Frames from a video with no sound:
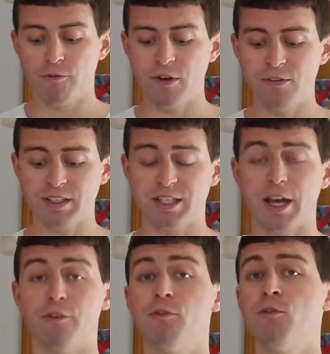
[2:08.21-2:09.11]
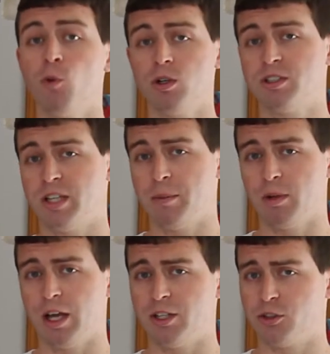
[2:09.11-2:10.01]
Fivix had 4
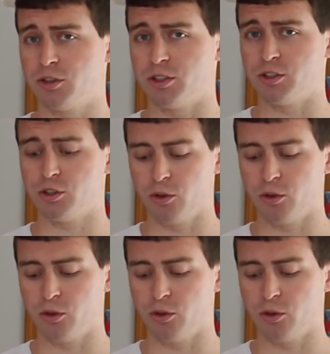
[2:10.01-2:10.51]
stabilizers in